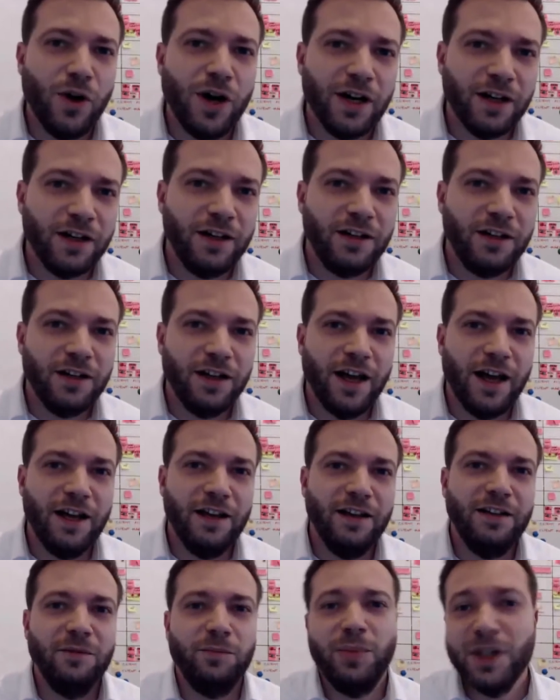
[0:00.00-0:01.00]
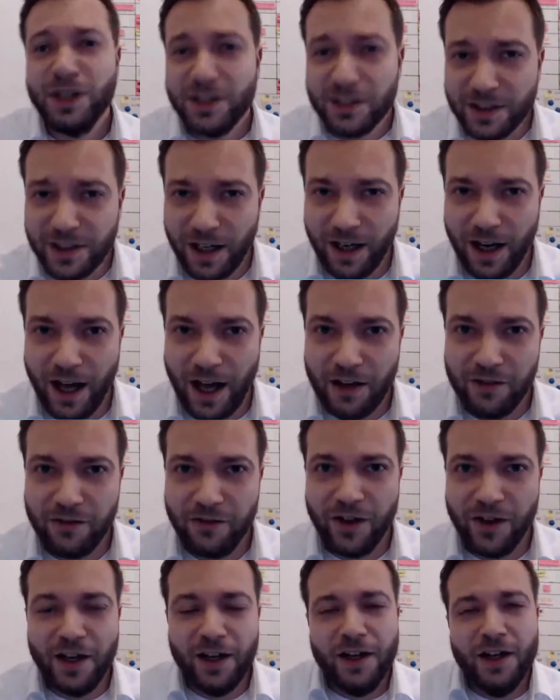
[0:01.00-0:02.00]
work and the personal life,
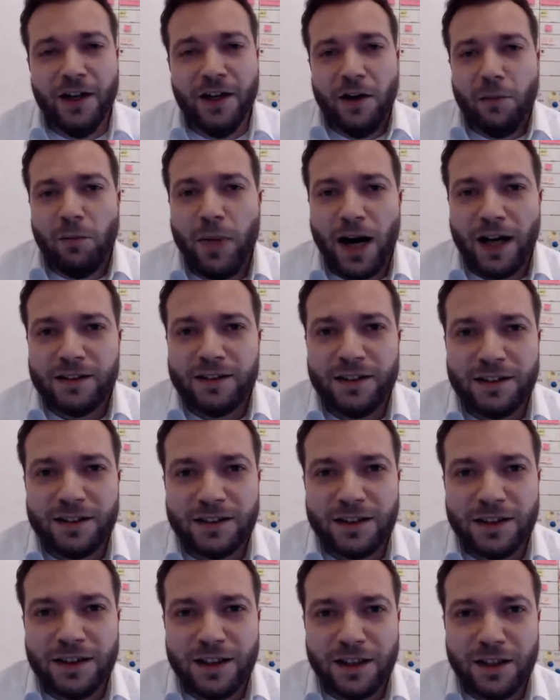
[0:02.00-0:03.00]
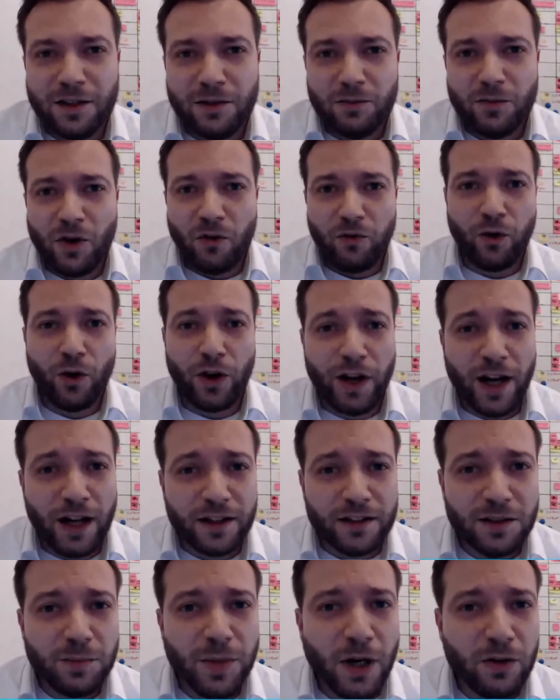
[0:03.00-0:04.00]
but
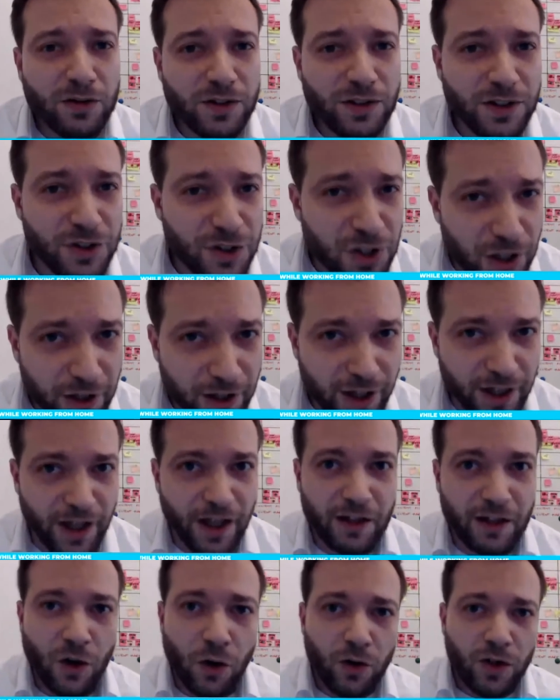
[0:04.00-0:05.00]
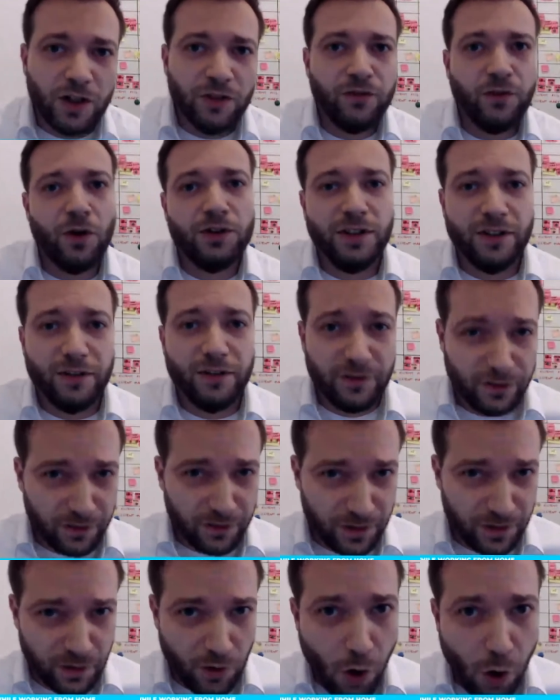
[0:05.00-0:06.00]
forgot about the journey and only thought of
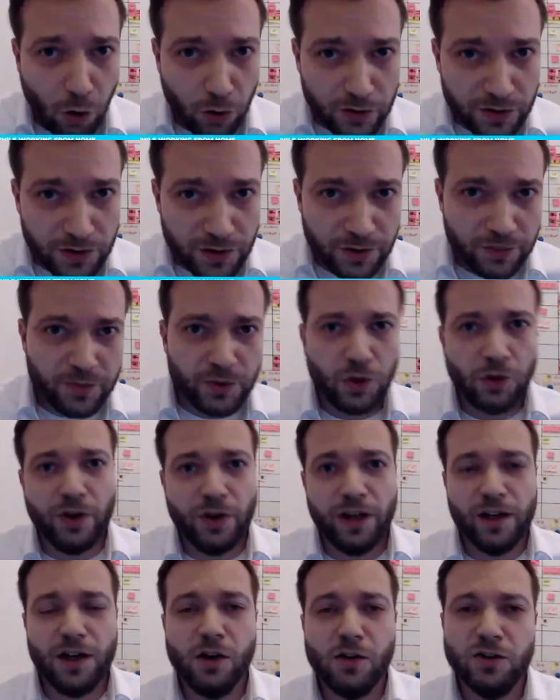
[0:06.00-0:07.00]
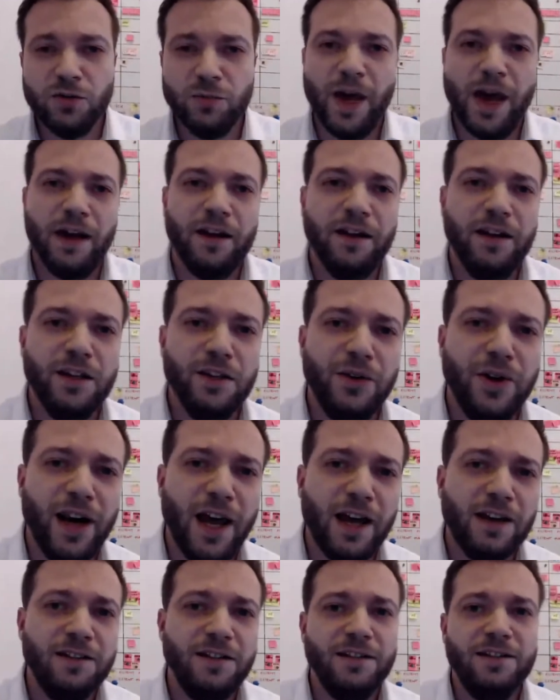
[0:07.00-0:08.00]
goals. So he goes back, he
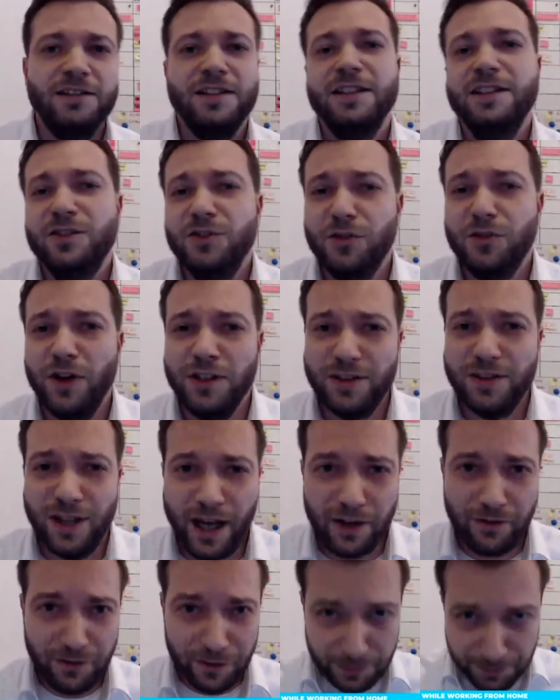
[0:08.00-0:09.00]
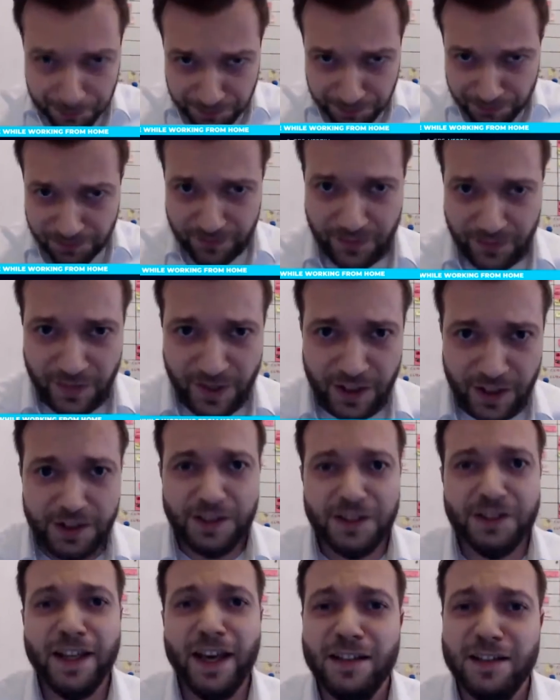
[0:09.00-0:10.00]
relaxes, he enjoys life,
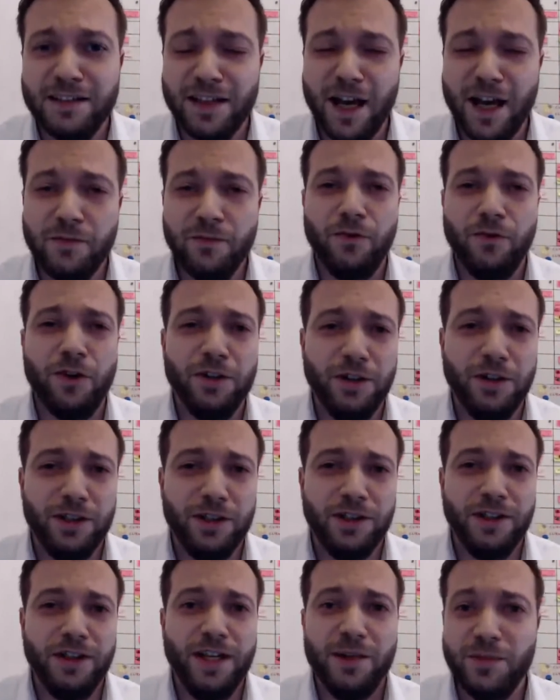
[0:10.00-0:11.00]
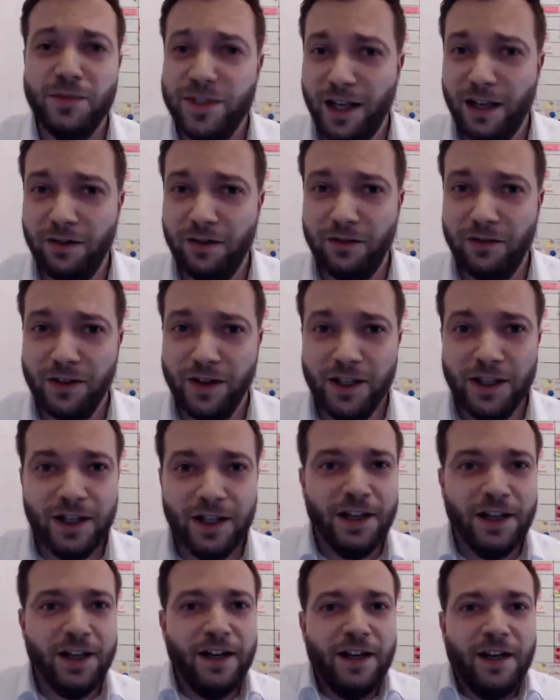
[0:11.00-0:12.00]
he takes time for himself.
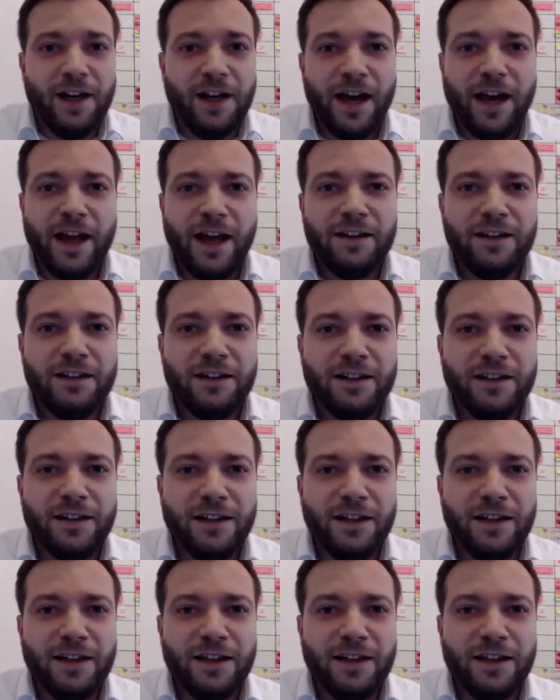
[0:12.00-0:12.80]
And